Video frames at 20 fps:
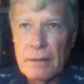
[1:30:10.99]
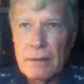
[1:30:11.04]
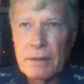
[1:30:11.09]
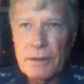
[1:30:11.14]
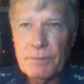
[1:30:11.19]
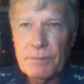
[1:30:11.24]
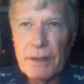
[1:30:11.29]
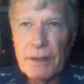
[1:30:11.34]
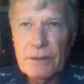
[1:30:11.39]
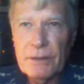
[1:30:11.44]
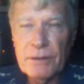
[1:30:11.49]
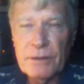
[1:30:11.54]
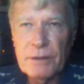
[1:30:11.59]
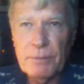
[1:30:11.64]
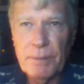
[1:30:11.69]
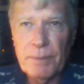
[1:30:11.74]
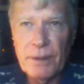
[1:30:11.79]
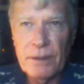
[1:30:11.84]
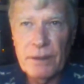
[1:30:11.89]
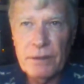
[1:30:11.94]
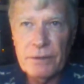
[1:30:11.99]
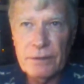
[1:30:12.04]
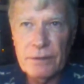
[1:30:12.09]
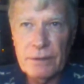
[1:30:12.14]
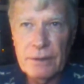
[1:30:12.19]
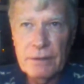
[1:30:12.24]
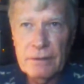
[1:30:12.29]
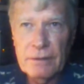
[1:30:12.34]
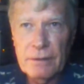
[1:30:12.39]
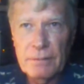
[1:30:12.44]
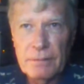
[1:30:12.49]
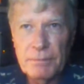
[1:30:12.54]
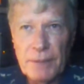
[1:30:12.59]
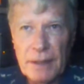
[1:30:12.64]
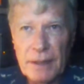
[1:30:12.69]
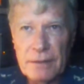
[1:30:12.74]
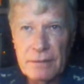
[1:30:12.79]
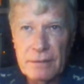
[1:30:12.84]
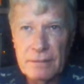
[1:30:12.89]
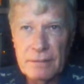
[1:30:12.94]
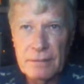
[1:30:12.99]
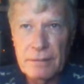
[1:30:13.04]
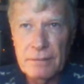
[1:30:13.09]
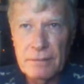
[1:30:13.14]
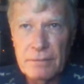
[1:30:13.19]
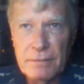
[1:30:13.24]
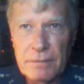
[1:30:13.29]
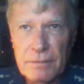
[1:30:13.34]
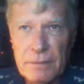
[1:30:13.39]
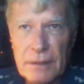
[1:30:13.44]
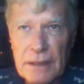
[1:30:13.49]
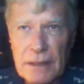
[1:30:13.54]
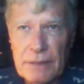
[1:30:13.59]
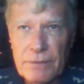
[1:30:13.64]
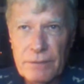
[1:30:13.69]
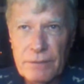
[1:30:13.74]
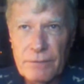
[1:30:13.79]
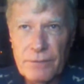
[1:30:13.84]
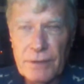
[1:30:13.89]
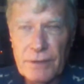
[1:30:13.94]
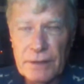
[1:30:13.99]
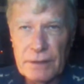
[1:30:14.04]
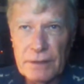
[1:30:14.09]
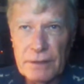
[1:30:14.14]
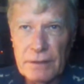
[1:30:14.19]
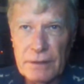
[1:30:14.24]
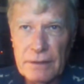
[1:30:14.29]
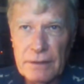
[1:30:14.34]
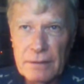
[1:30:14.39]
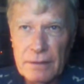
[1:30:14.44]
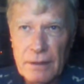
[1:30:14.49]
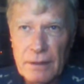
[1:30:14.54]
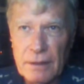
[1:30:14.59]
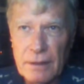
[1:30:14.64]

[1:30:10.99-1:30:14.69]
especially spiritually, but even physically.